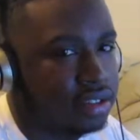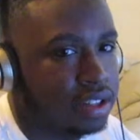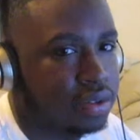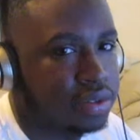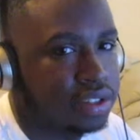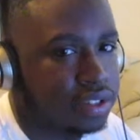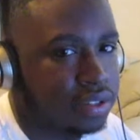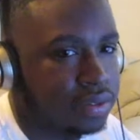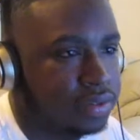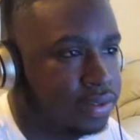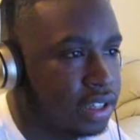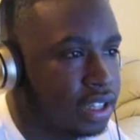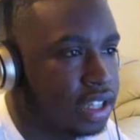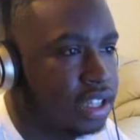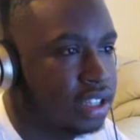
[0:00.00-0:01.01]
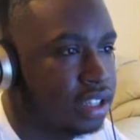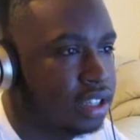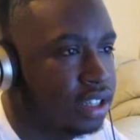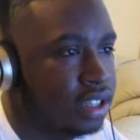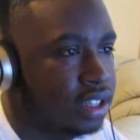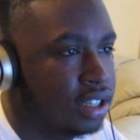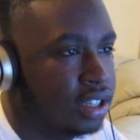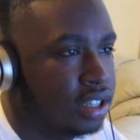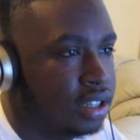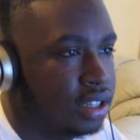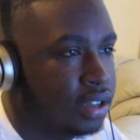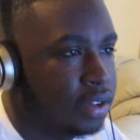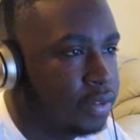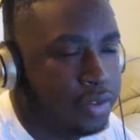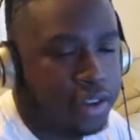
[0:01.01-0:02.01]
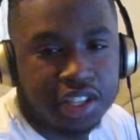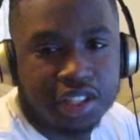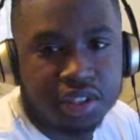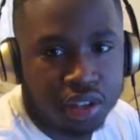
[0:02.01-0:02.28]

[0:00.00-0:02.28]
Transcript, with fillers: There was a fucking face